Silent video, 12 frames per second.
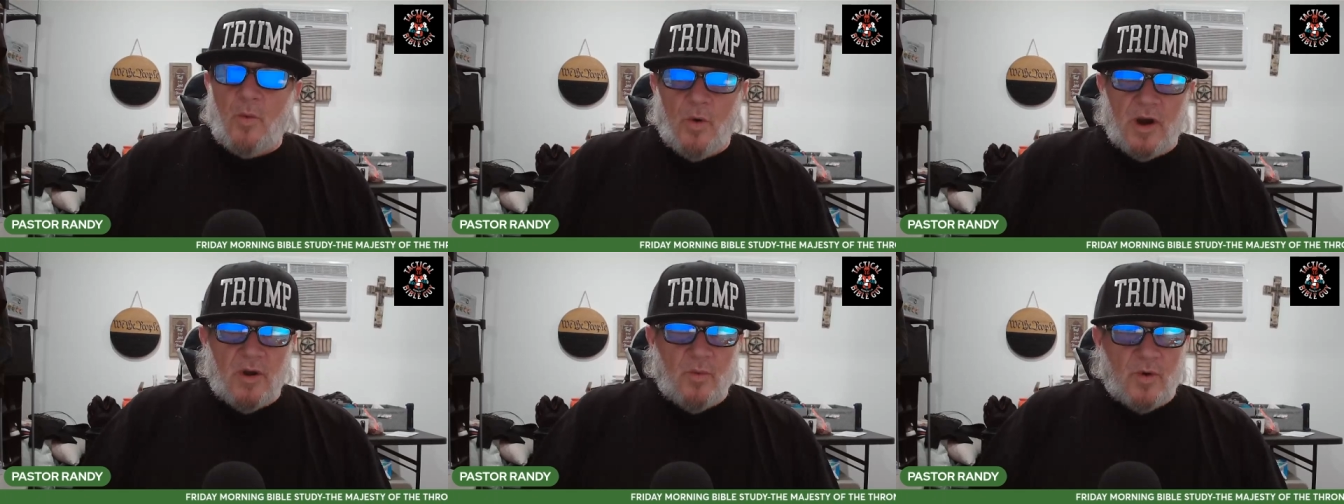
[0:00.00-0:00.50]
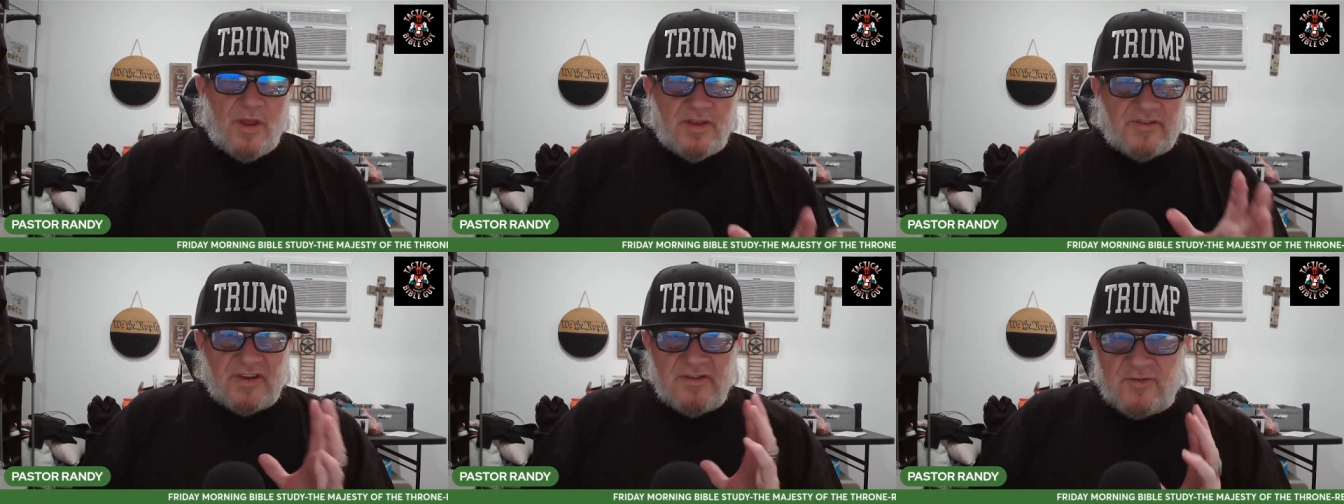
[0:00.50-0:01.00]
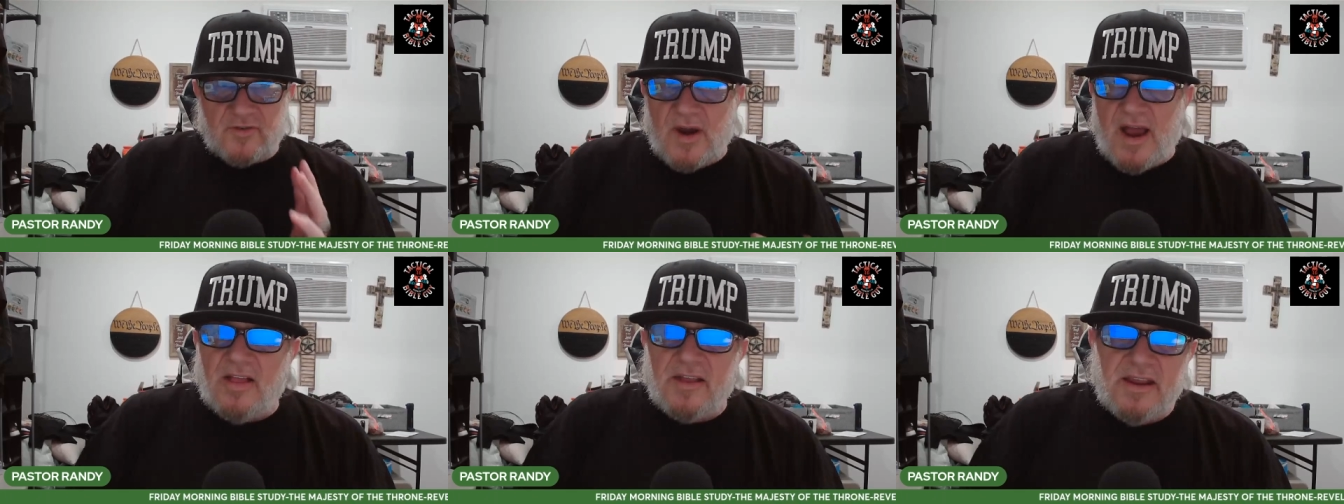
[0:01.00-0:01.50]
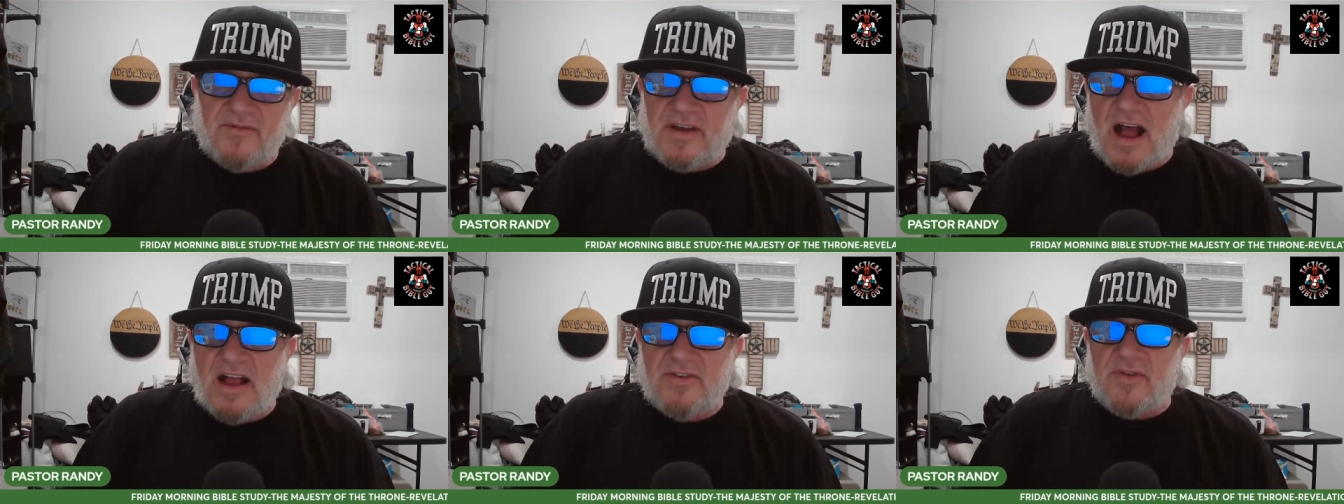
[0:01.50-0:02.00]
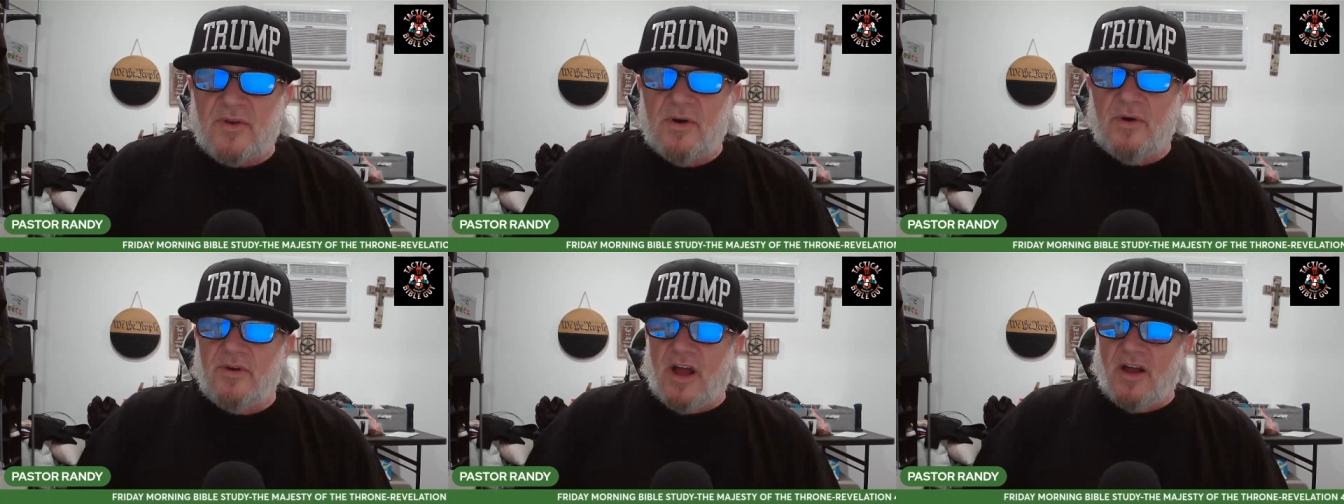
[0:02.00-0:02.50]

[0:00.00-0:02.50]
Where where the centrality of God's throne